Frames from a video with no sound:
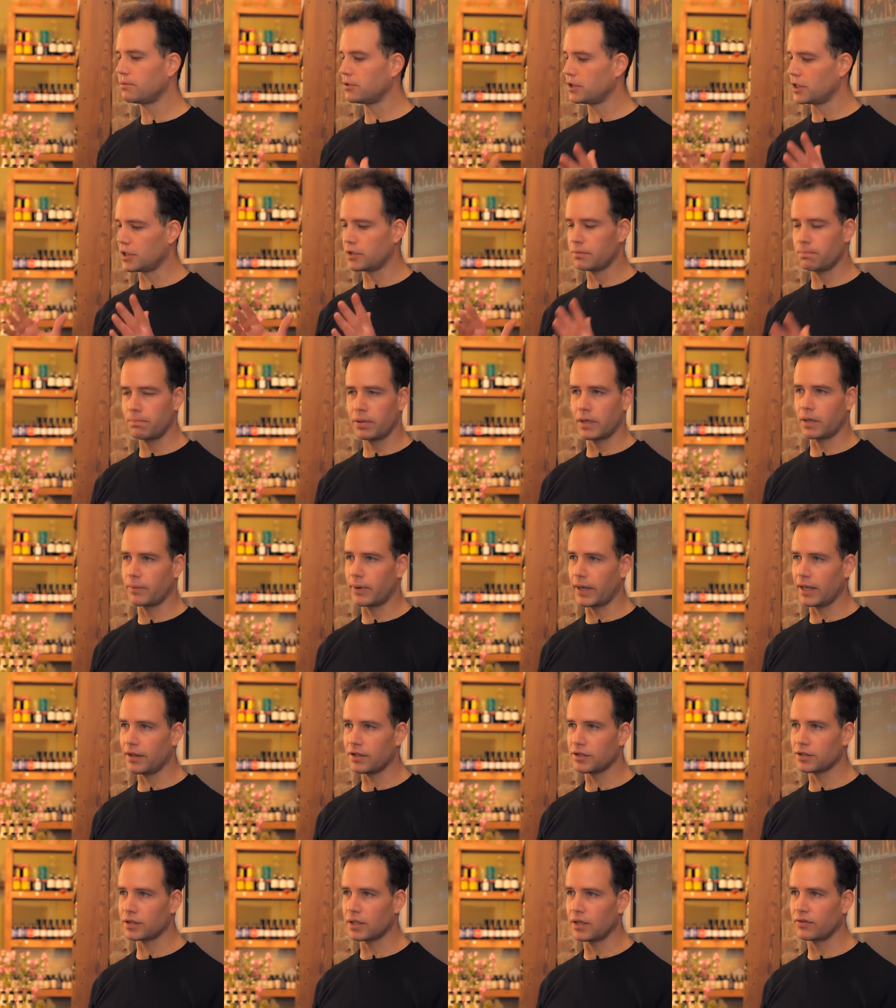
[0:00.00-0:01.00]
just put it right
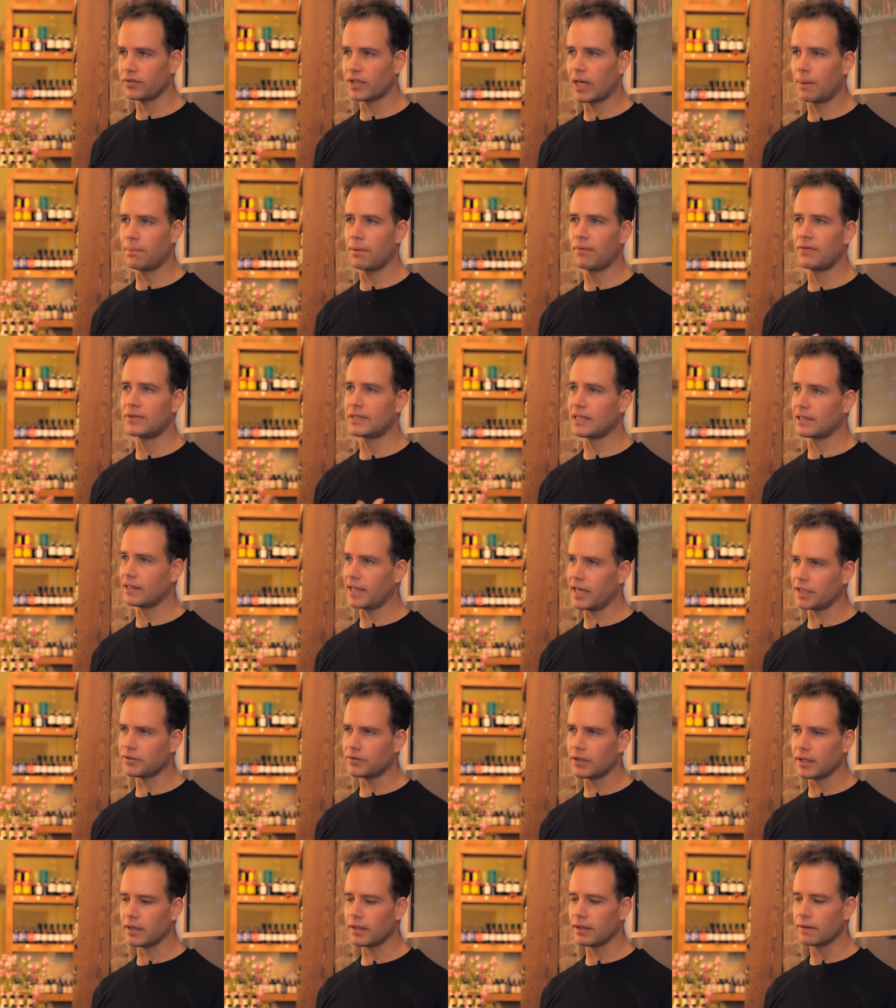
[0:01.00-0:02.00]
on the stovetop. If it's
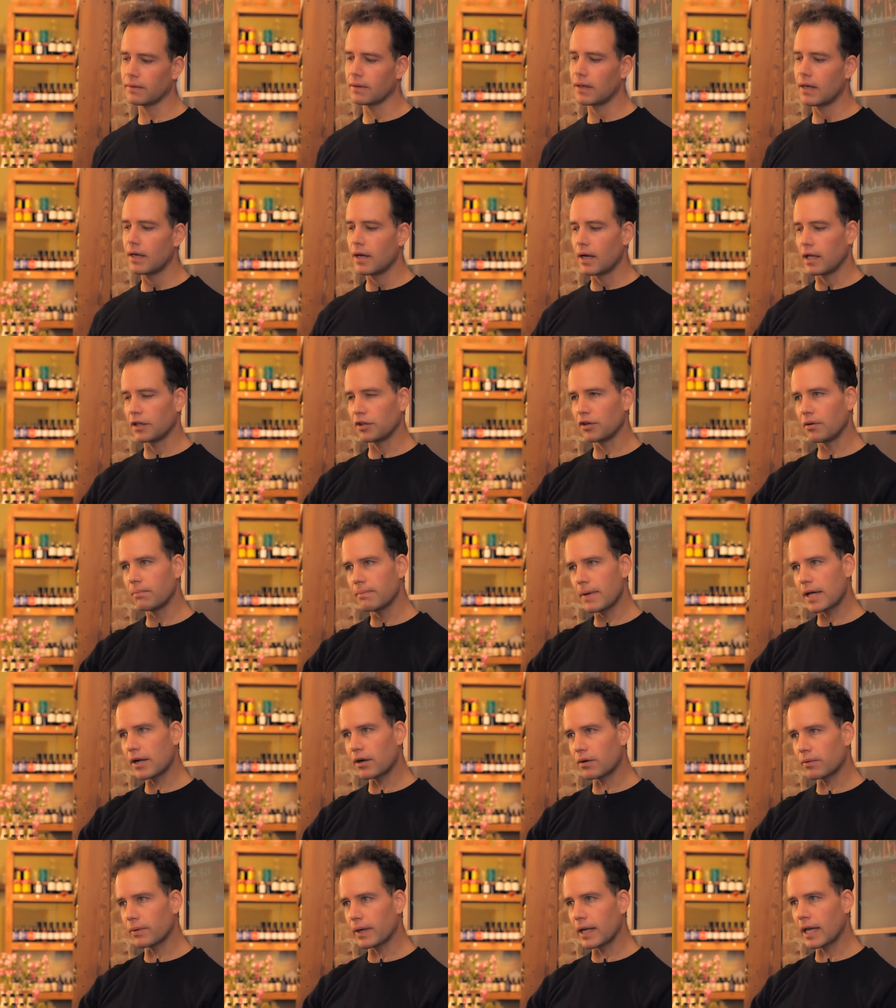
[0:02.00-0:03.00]
electric, a little
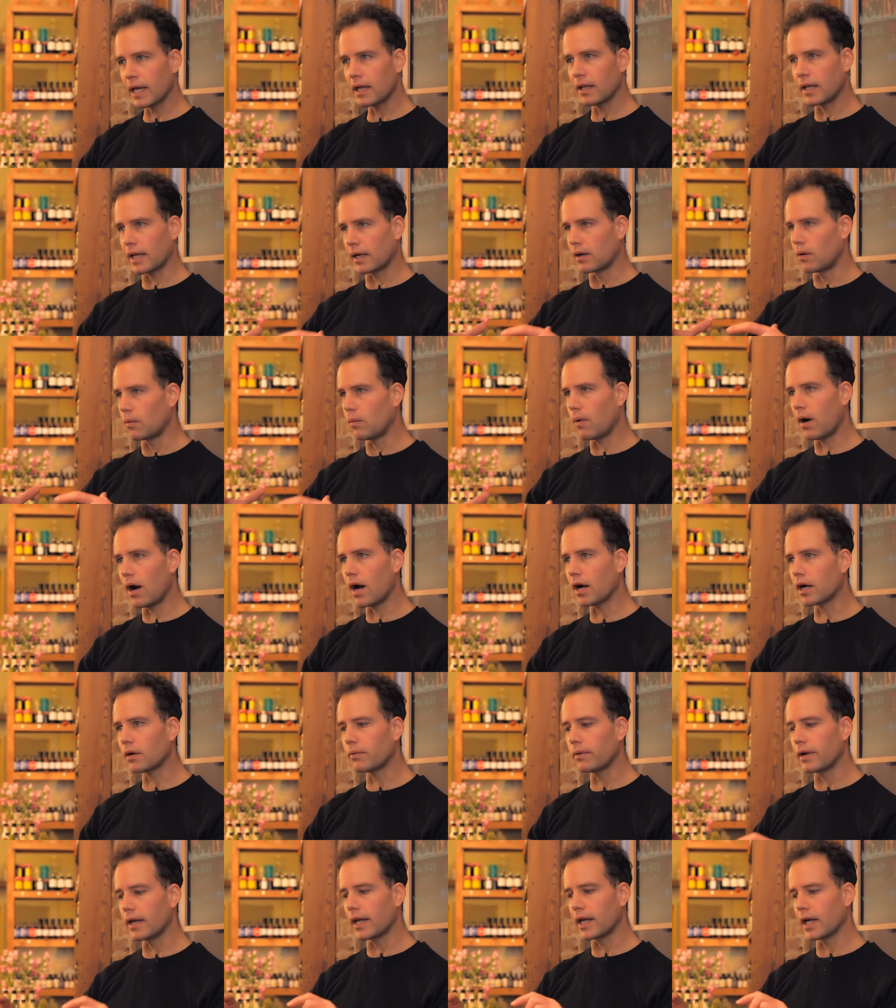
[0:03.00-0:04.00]
metal ring, like a
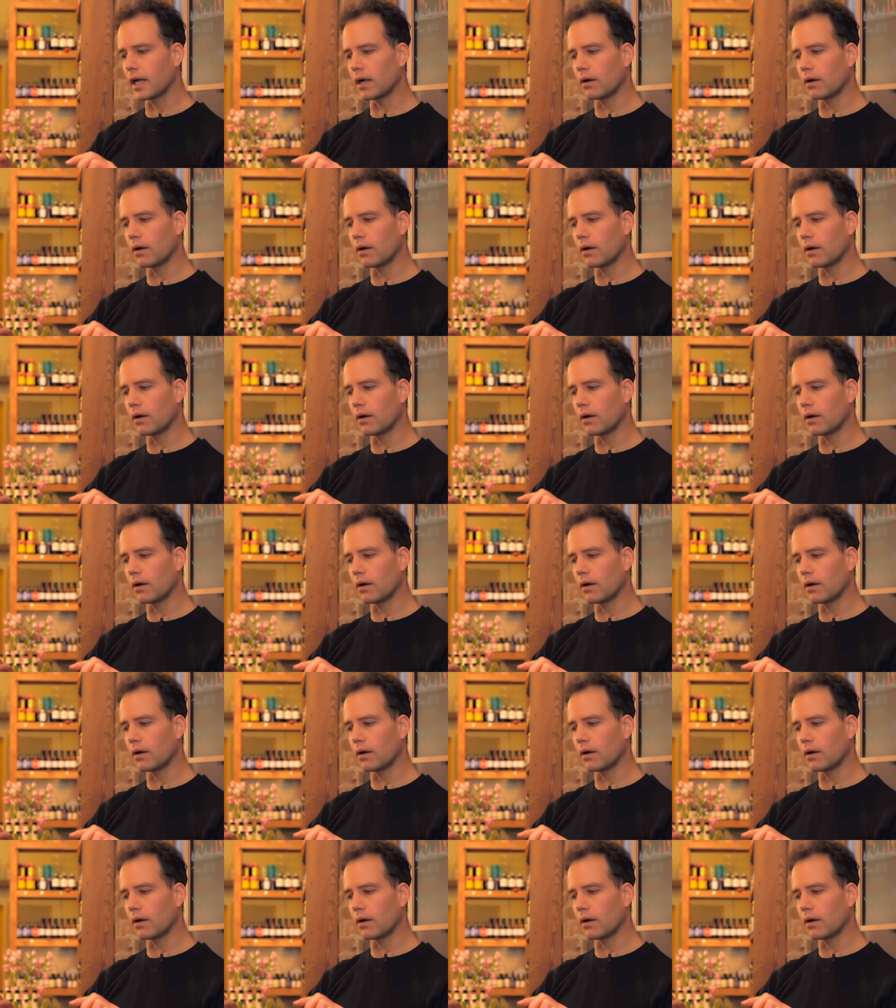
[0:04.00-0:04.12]
wok ring